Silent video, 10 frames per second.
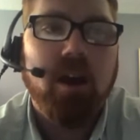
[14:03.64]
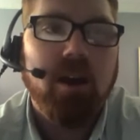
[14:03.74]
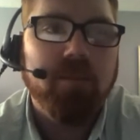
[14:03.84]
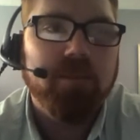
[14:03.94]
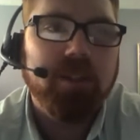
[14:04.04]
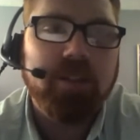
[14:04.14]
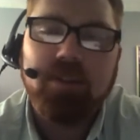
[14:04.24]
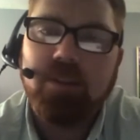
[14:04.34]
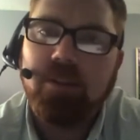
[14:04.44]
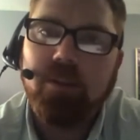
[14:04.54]
Um, so
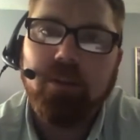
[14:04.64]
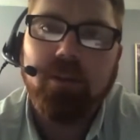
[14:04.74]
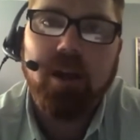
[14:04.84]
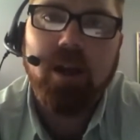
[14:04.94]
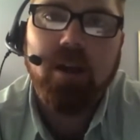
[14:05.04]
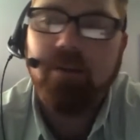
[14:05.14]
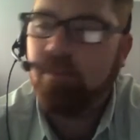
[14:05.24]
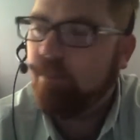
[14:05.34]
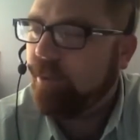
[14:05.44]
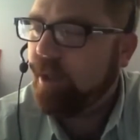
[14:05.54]
that's just a little
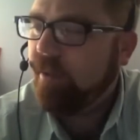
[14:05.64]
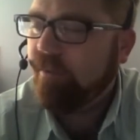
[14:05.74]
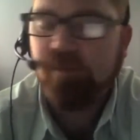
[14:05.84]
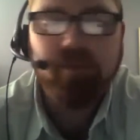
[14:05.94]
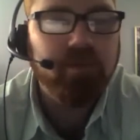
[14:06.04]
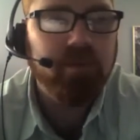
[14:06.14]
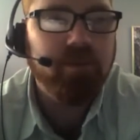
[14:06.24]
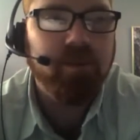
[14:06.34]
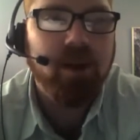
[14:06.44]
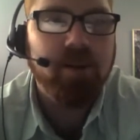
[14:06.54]
uh, brief
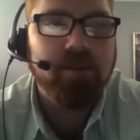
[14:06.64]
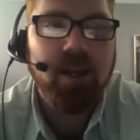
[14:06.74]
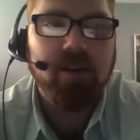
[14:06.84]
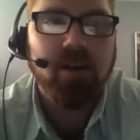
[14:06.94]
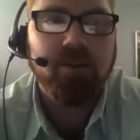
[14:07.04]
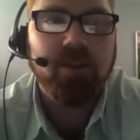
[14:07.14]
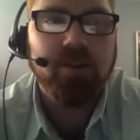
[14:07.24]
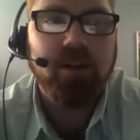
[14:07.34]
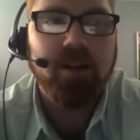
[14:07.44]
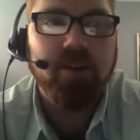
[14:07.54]
uh, take on
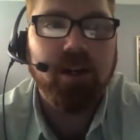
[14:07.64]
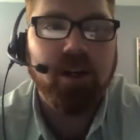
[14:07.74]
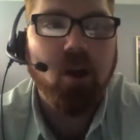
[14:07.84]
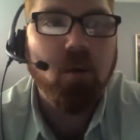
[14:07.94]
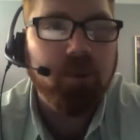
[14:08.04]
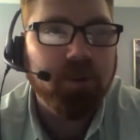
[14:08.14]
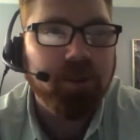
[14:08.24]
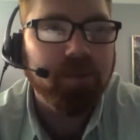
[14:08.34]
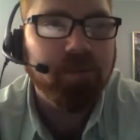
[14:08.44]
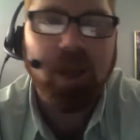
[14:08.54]
Trinitarian reading. I hope
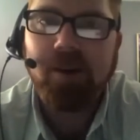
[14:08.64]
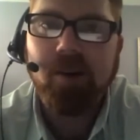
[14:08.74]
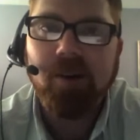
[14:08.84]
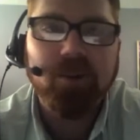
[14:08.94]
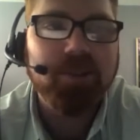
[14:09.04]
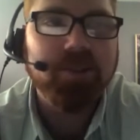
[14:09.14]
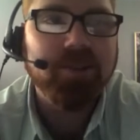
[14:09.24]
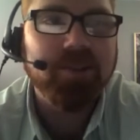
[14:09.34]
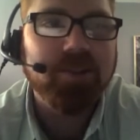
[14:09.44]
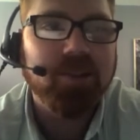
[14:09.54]
that the background
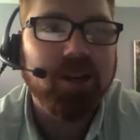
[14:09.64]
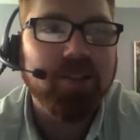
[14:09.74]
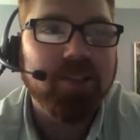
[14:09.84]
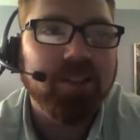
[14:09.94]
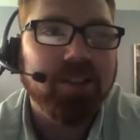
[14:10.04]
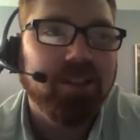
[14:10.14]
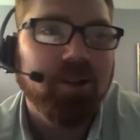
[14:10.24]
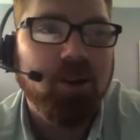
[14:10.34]
noise isn't too crazy.